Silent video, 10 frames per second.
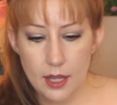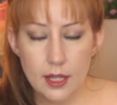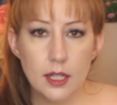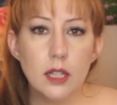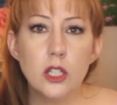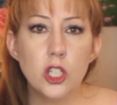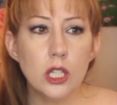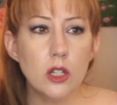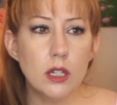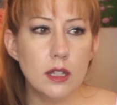Kill the
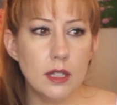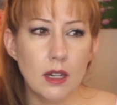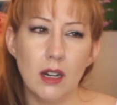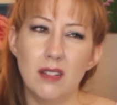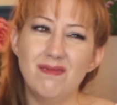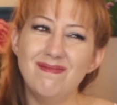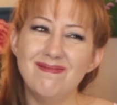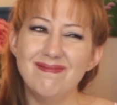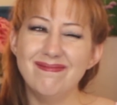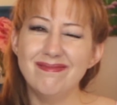children that are
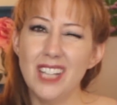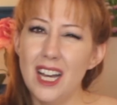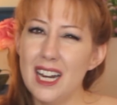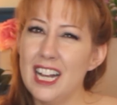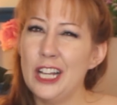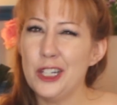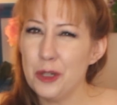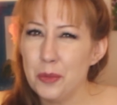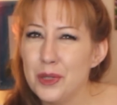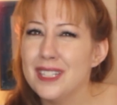
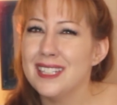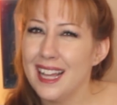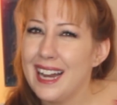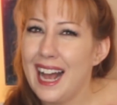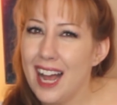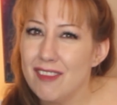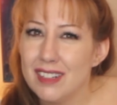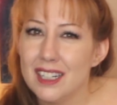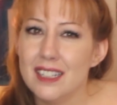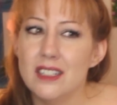not 100%
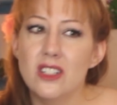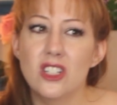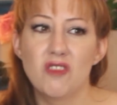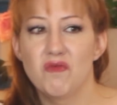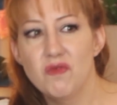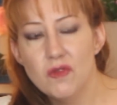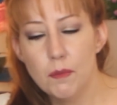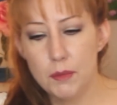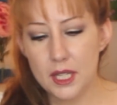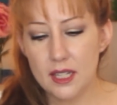average,
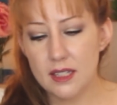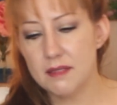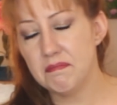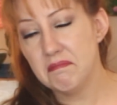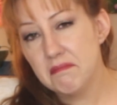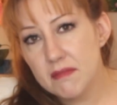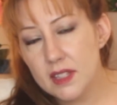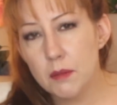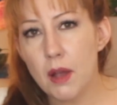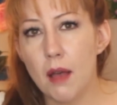because
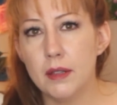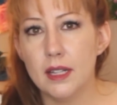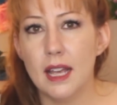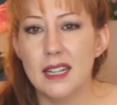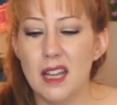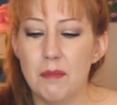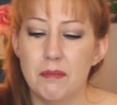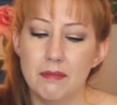they're probably going to end up